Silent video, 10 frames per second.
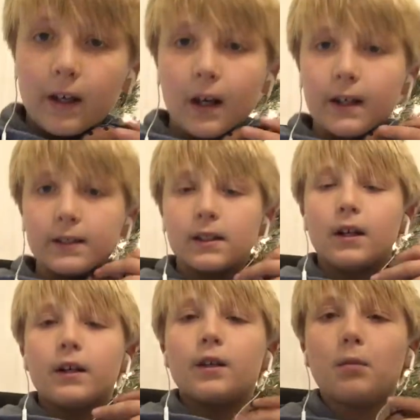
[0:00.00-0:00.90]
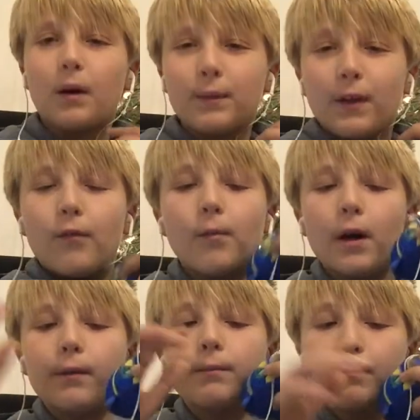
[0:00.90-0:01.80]
guys, you probably haven't met
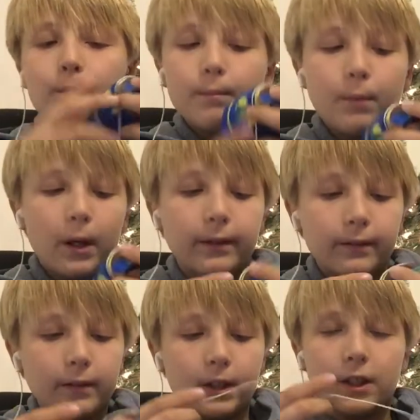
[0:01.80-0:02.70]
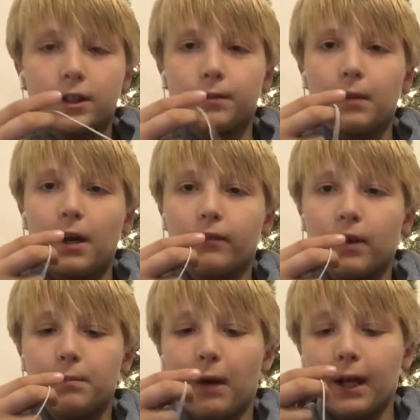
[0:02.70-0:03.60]
him, but this is my
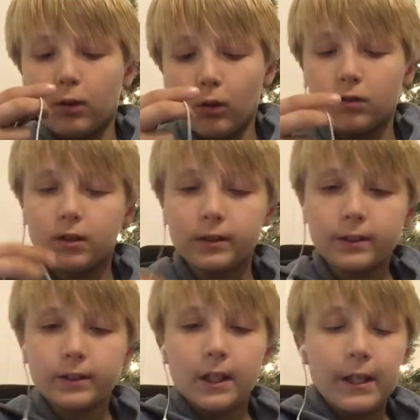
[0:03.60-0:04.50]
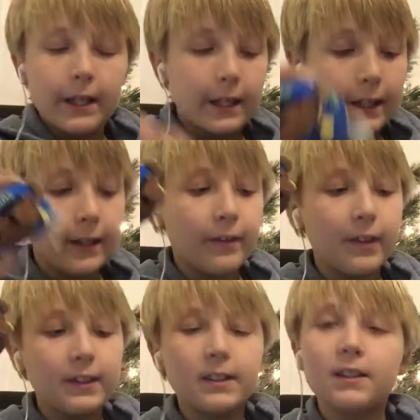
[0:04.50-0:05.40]
friend Michael. He
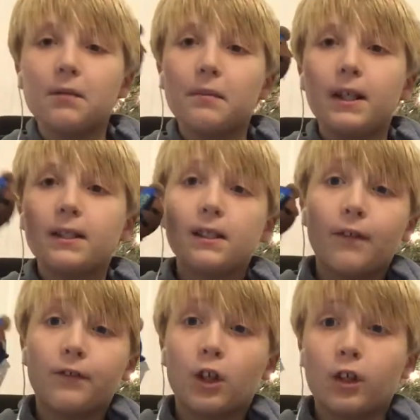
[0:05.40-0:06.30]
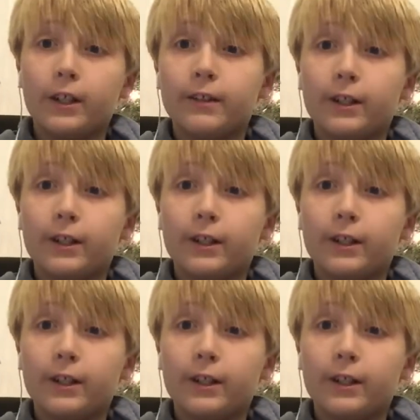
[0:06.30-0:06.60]
thinks he's a mini Steph Curry.